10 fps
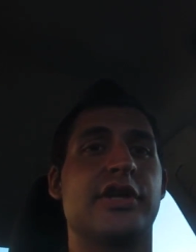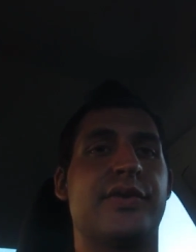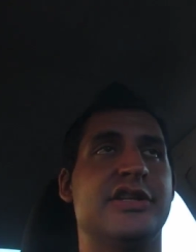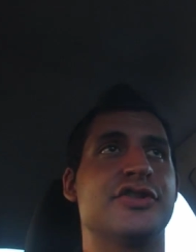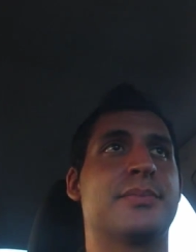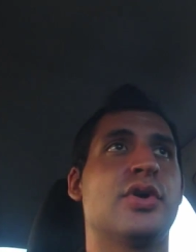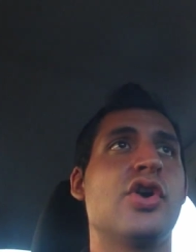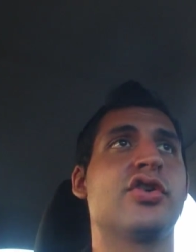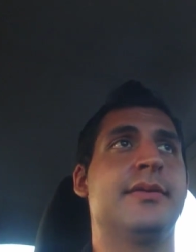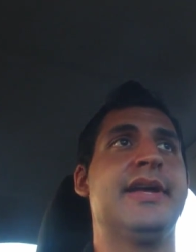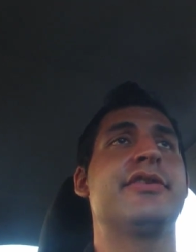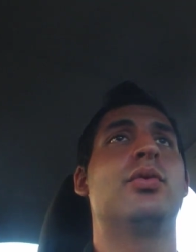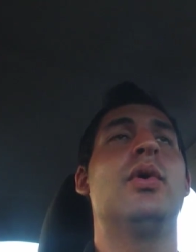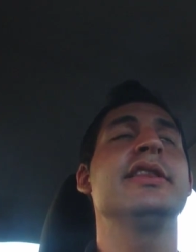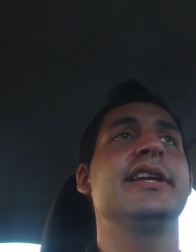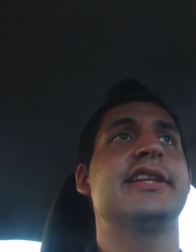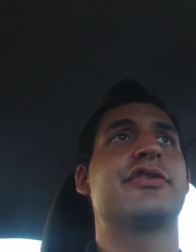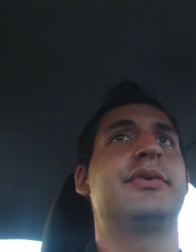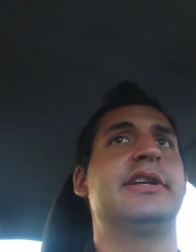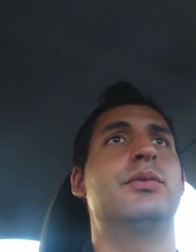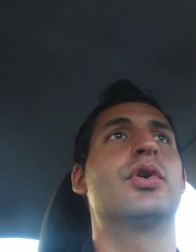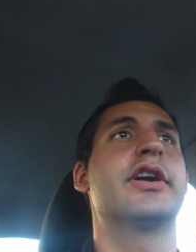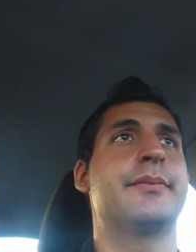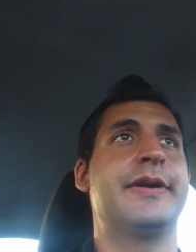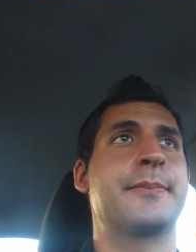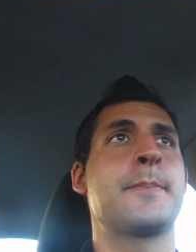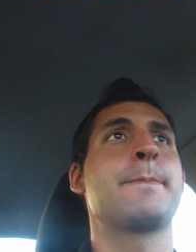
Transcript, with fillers: the credential program. That's one thing that's really worrying me.